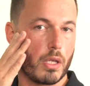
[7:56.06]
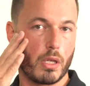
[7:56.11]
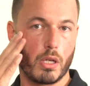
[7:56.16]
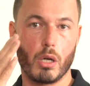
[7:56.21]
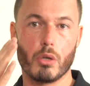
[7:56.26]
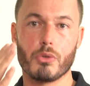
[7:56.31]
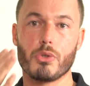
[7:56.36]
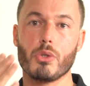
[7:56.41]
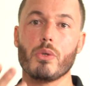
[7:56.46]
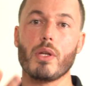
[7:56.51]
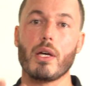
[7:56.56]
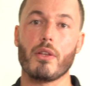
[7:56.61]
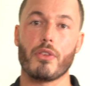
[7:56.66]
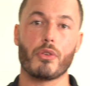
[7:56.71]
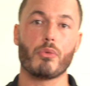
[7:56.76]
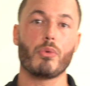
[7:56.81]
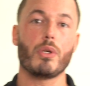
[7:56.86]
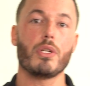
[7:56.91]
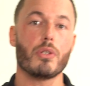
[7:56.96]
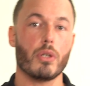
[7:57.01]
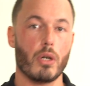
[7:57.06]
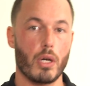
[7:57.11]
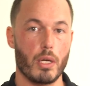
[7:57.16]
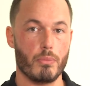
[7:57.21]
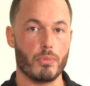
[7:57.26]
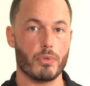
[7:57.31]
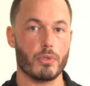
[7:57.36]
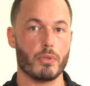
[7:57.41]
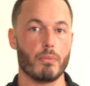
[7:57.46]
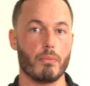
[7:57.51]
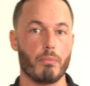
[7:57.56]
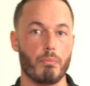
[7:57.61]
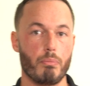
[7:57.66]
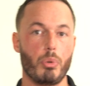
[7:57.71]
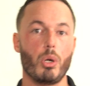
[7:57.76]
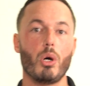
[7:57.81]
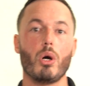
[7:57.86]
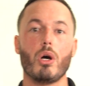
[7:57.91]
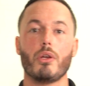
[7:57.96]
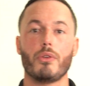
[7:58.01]
I'll do that 3 times
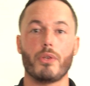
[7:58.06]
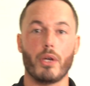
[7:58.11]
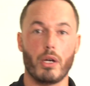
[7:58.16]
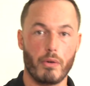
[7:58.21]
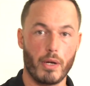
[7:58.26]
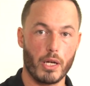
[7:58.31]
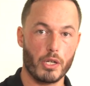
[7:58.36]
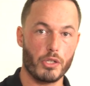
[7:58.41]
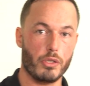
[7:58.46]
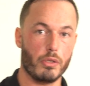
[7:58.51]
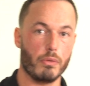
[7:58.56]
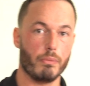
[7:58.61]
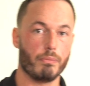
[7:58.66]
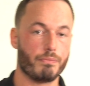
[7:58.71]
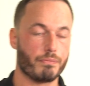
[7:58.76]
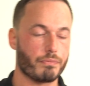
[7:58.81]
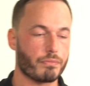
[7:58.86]
per direction.